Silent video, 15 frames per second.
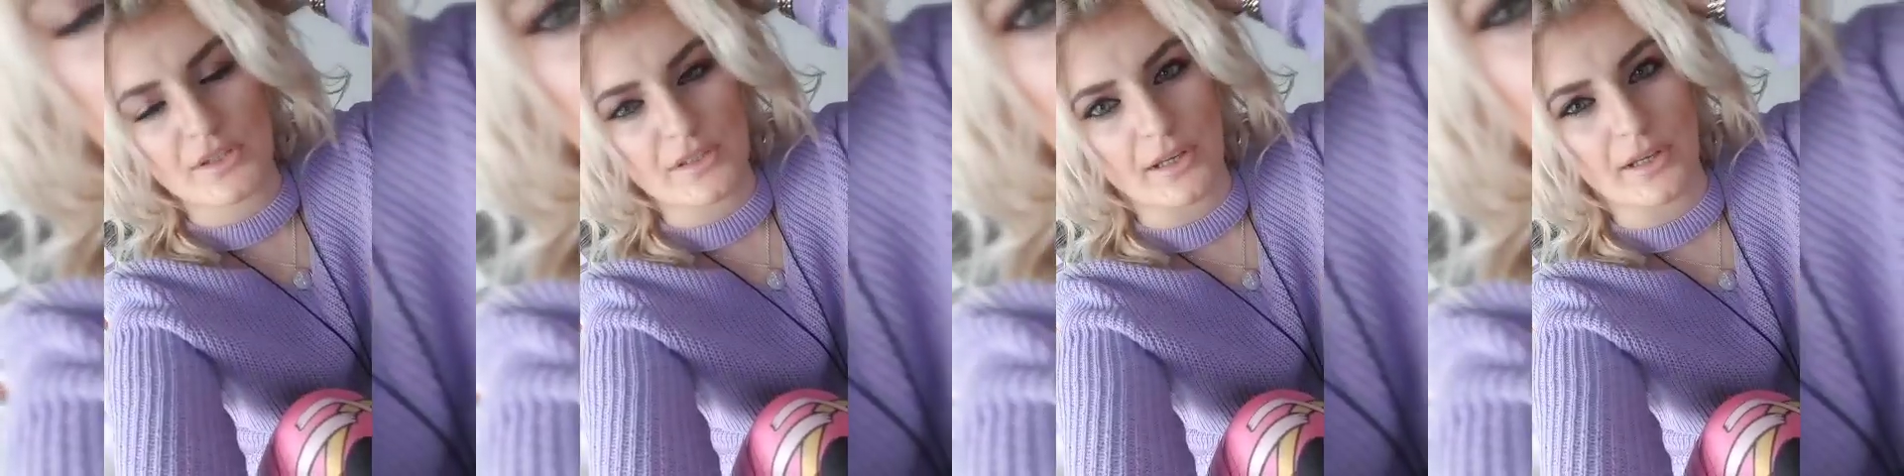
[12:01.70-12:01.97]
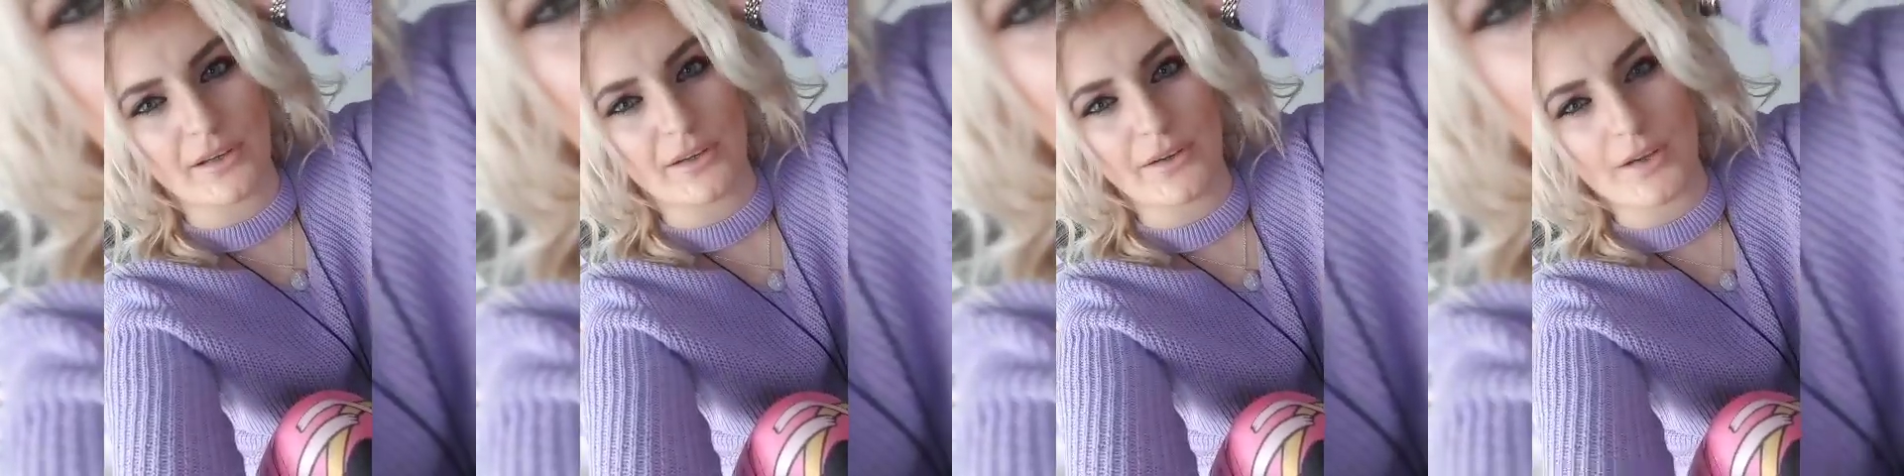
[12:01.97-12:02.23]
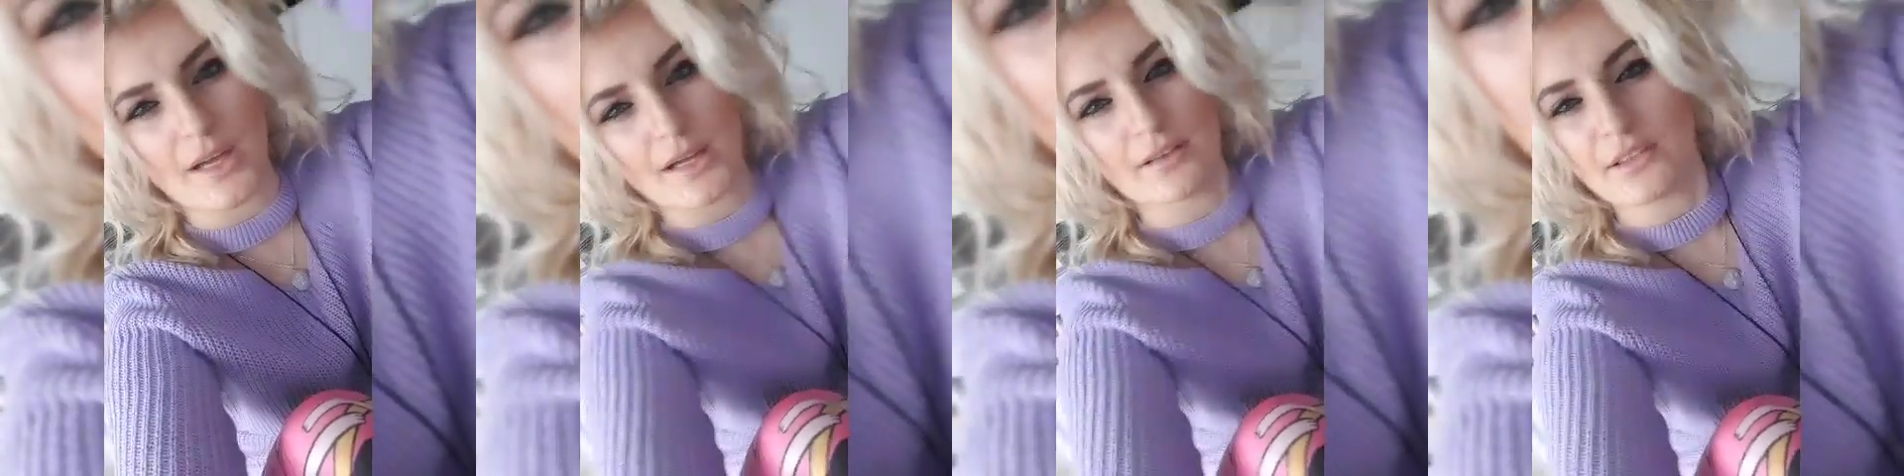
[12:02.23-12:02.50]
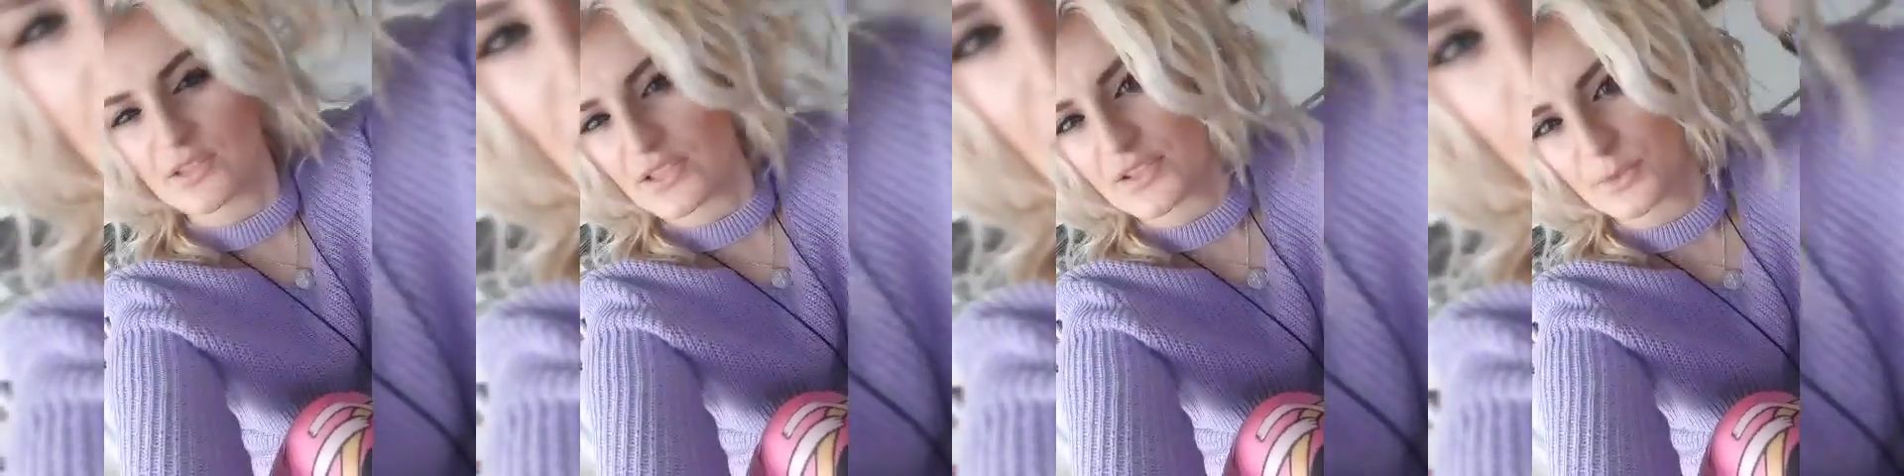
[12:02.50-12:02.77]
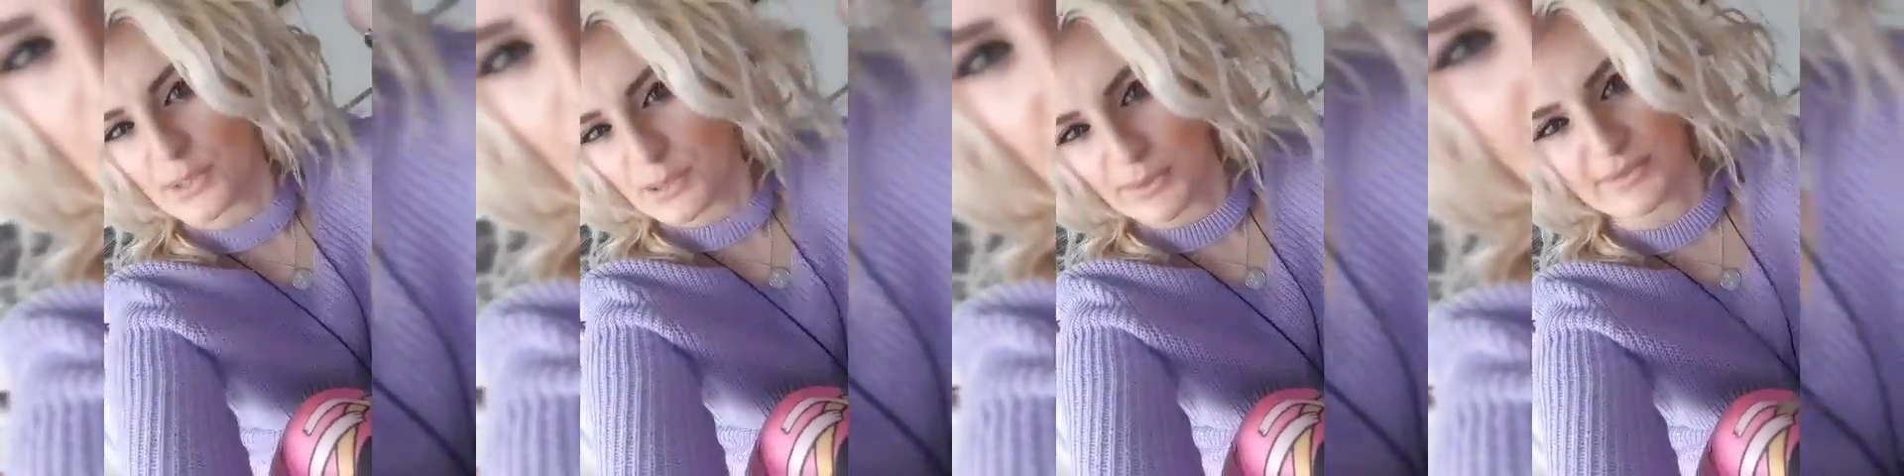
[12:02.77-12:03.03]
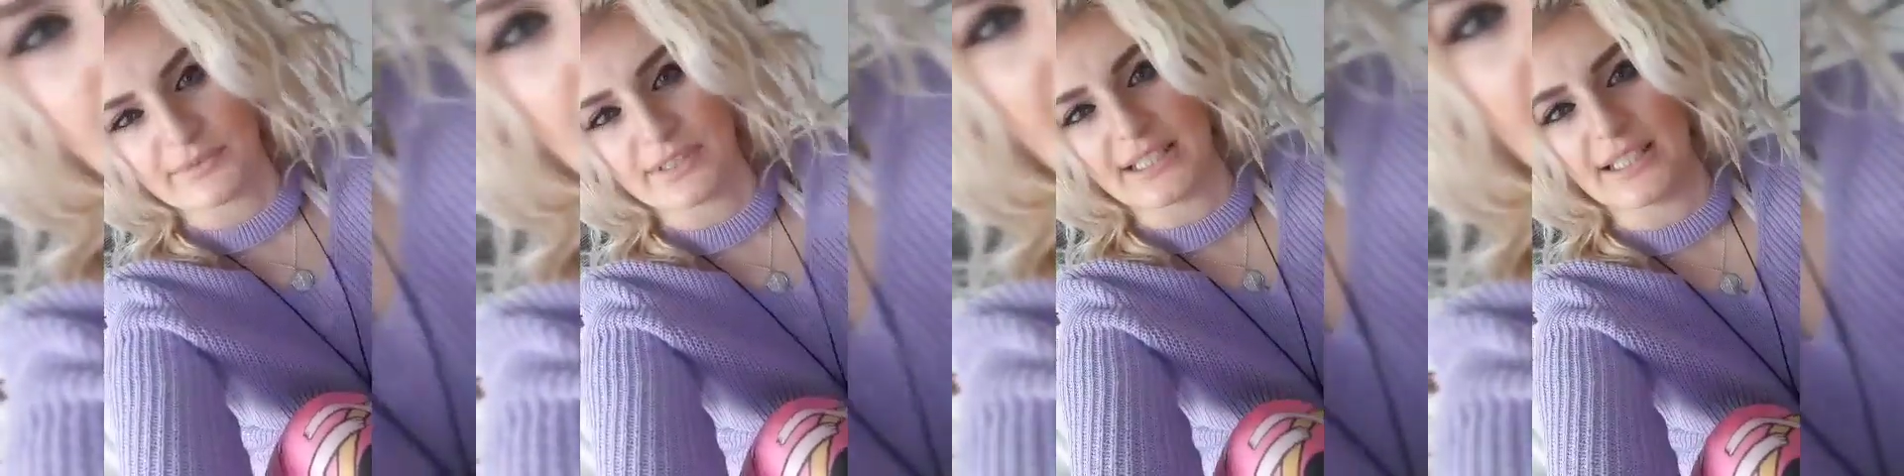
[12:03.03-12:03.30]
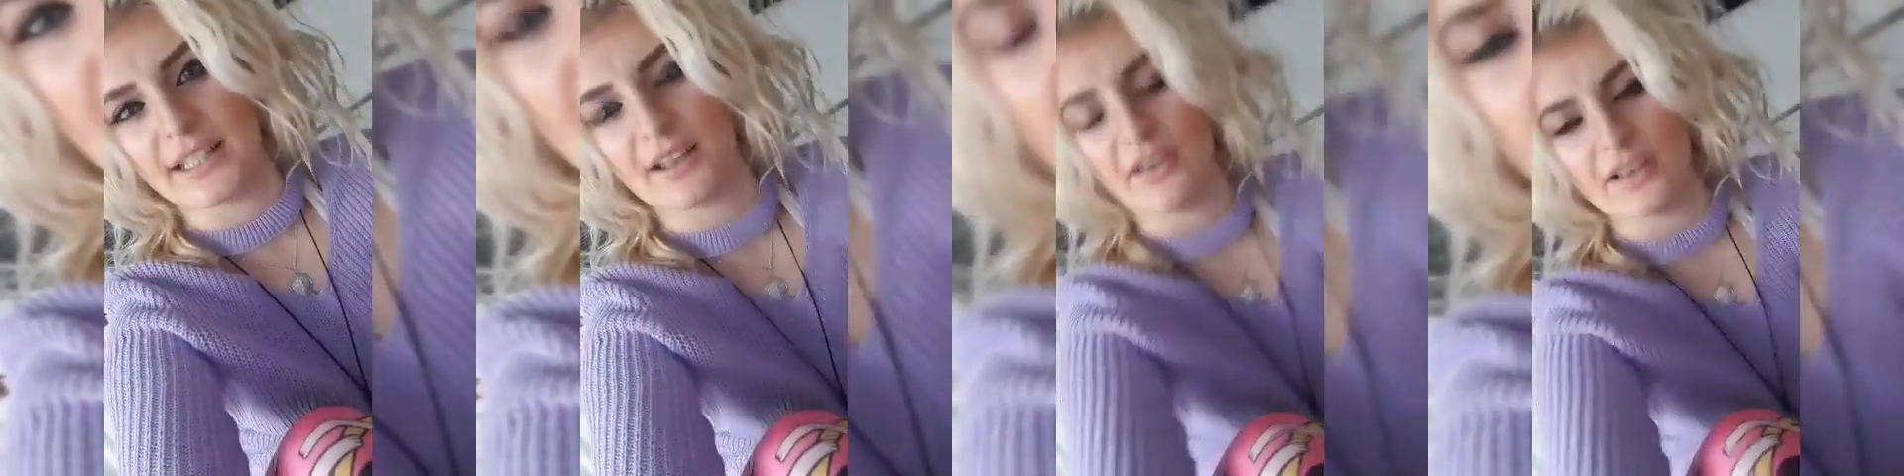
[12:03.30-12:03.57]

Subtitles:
So, just a quick one, really.